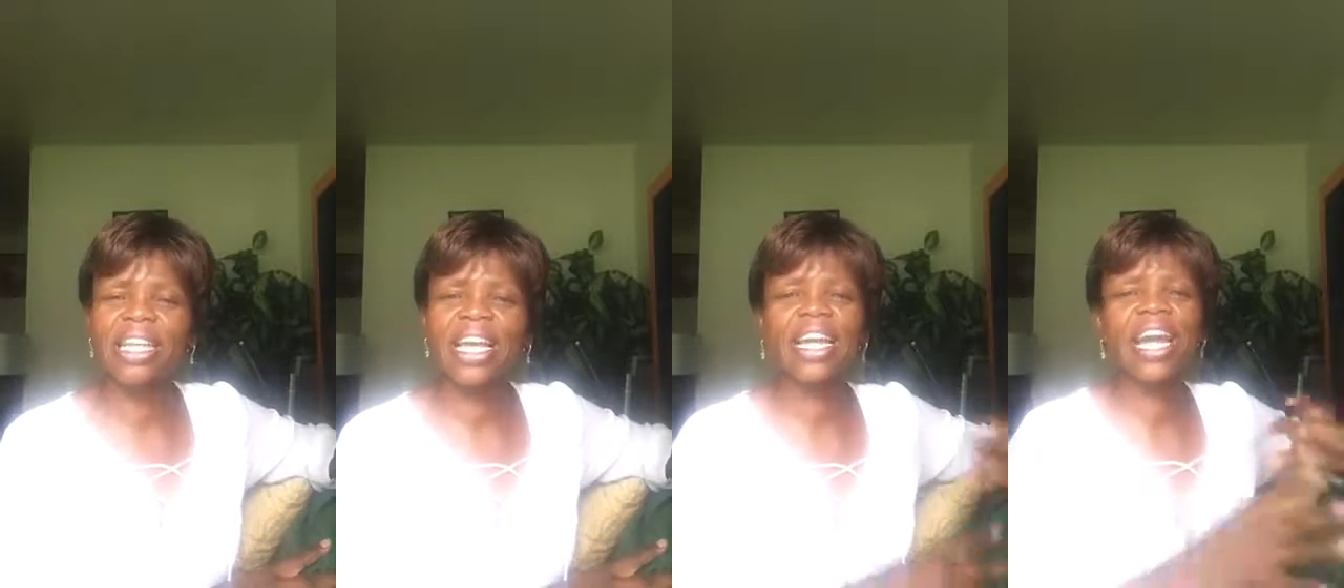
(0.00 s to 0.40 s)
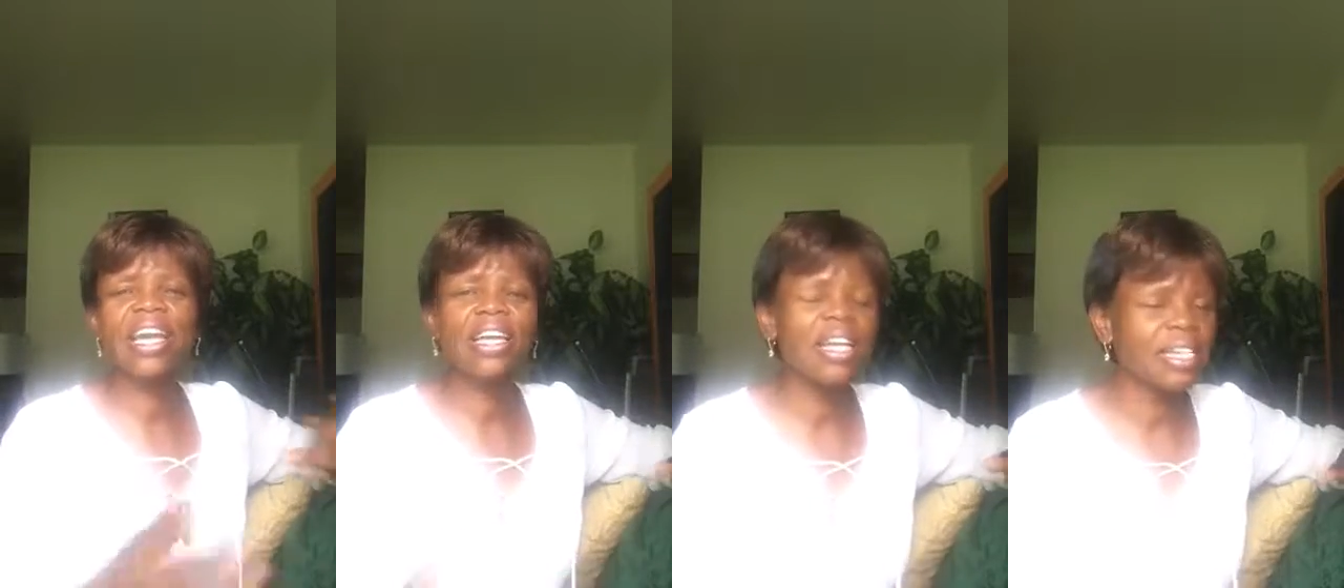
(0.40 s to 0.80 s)

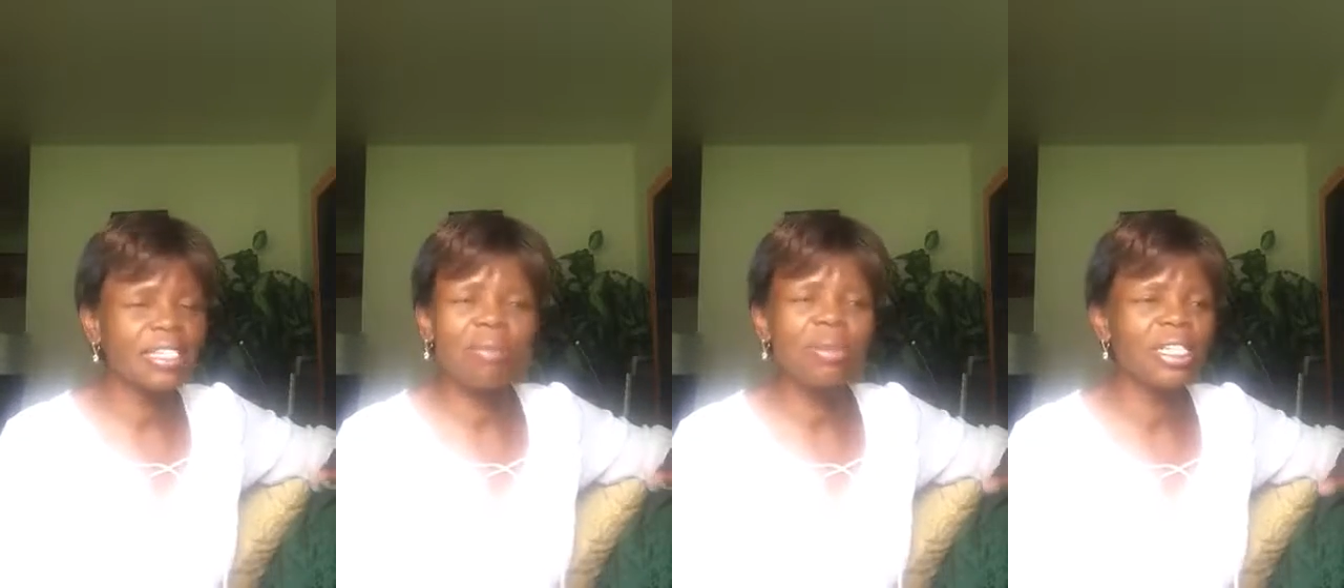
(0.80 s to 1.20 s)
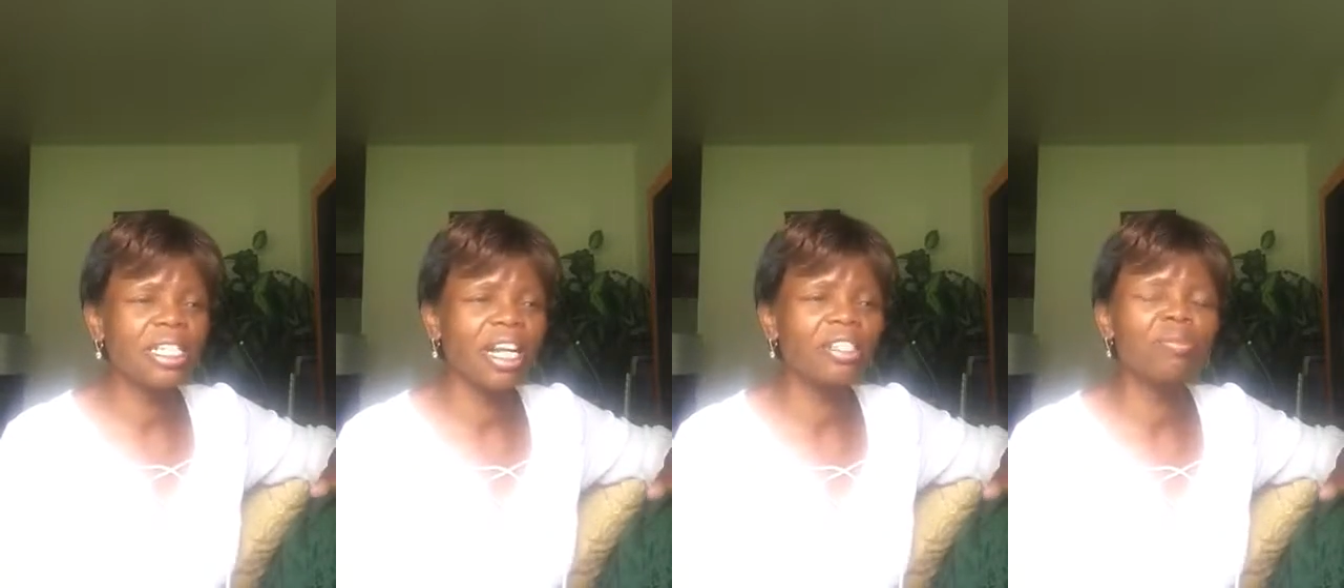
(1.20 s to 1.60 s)
and somebody
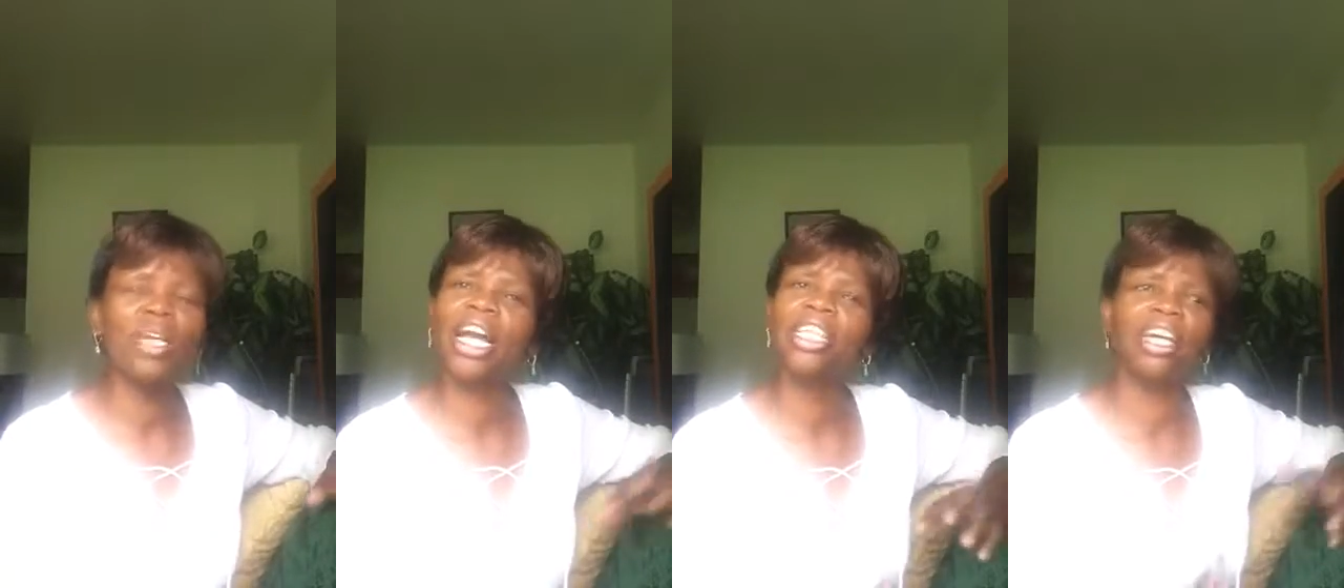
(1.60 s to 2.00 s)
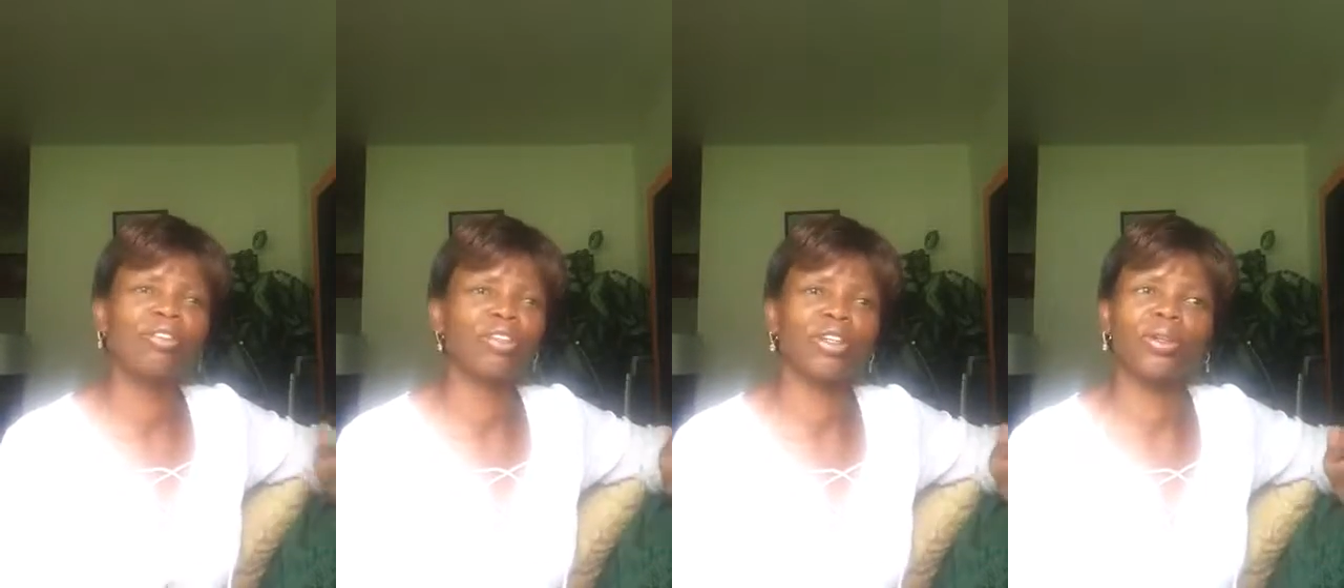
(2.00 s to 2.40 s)
tells me I
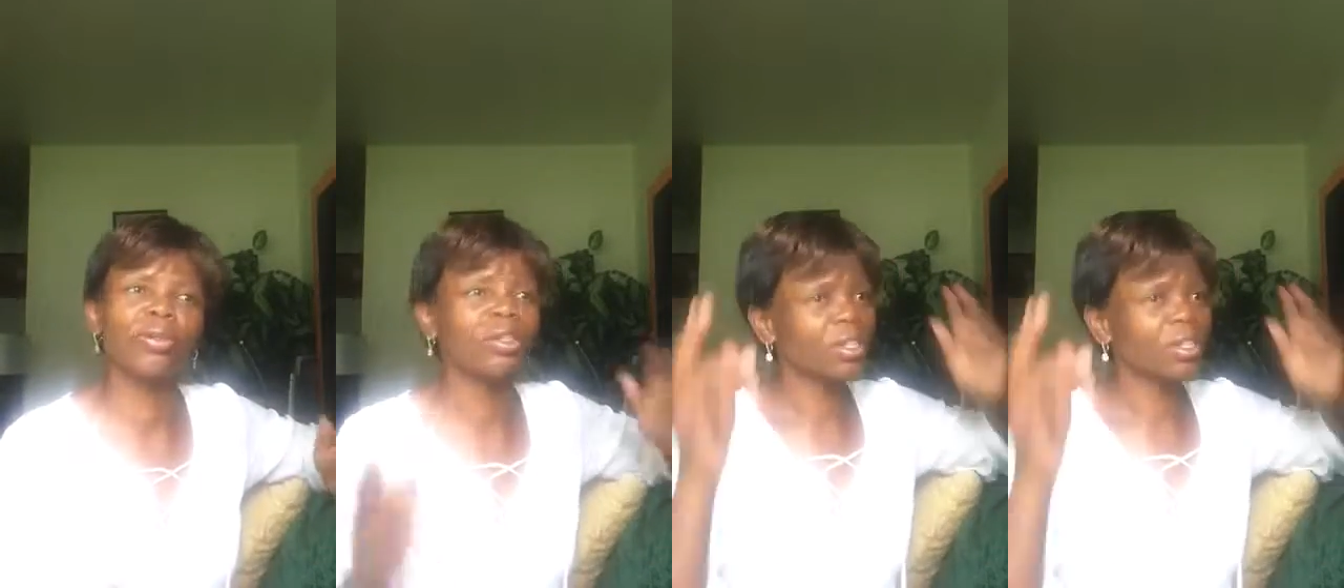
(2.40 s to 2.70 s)
love you.